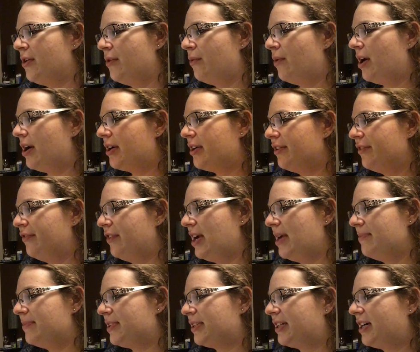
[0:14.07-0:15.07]
Walker
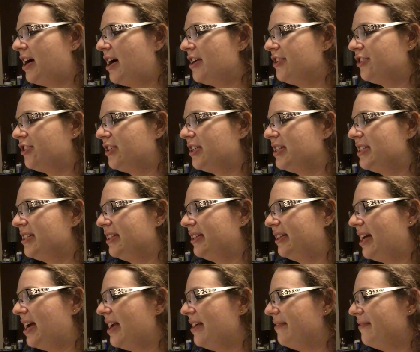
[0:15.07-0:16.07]
frames are conjured into
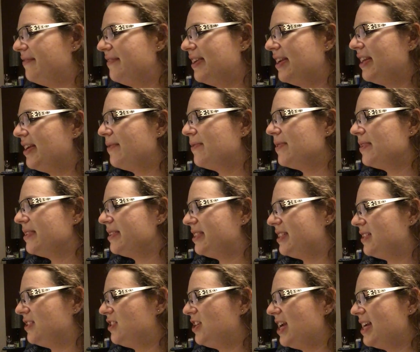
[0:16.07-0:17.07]
life, knitting wool is
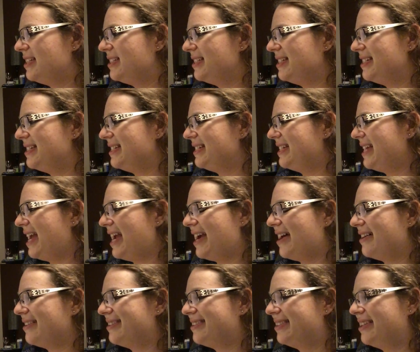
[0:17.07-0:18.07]
enchanted into
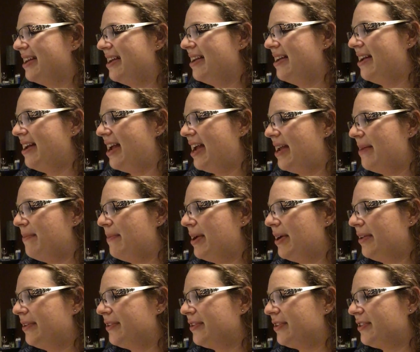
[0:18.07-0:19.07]
chaos, and
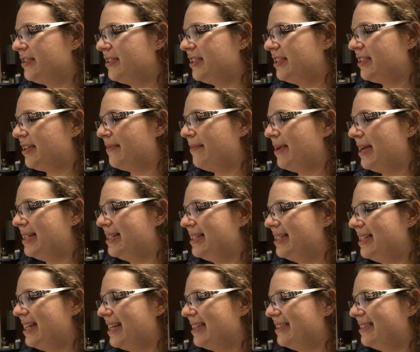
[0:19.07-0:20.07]
male nurses are made to
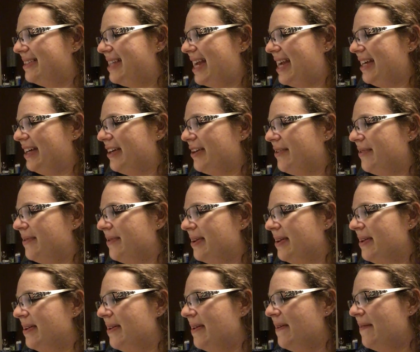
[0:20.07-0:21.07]
dance tango.
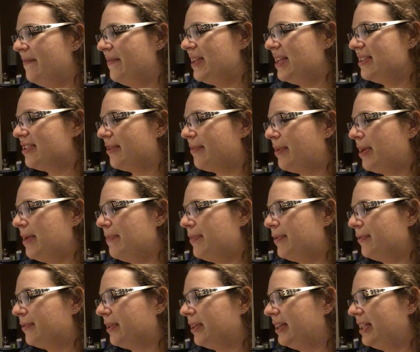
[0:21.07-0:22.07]
These are
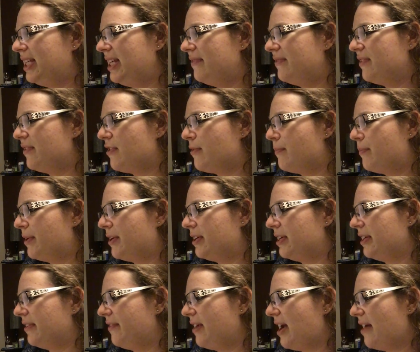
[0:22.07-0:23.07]
people relieved of the
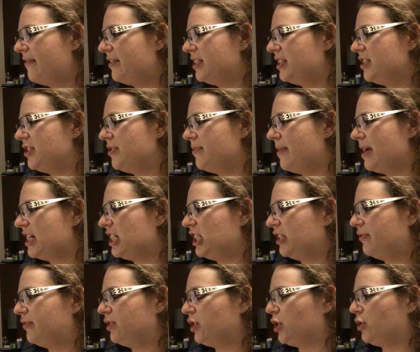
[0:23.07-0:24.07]
burden of having to do
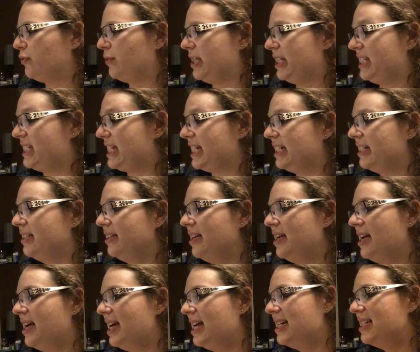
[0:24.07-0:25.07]
magic for a reason.
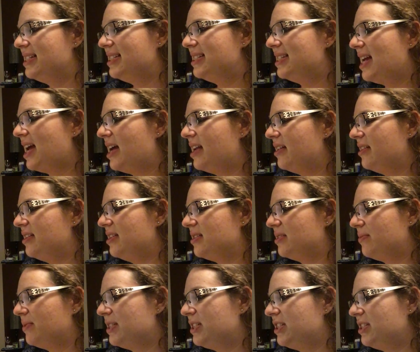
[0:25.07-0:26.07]
Instead,
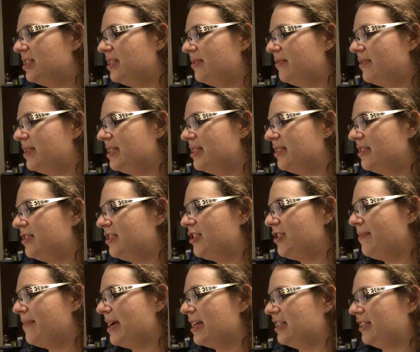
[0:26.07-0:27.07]
these witches and wizards
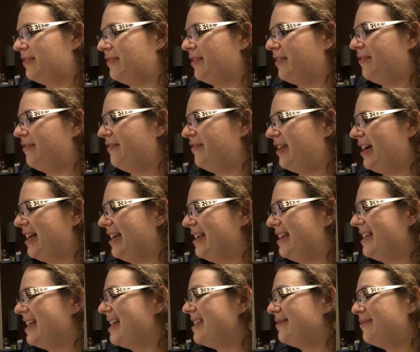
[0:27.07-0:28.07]
do magic for
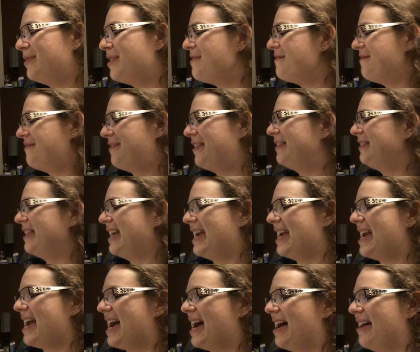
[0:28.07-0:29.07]
fun, and what fun they
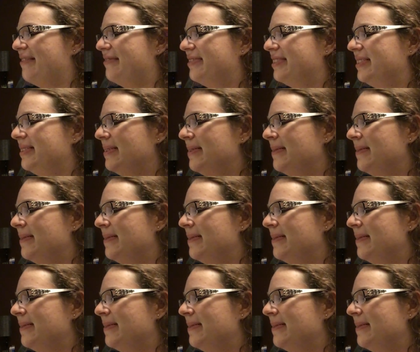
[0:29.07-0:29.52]
have.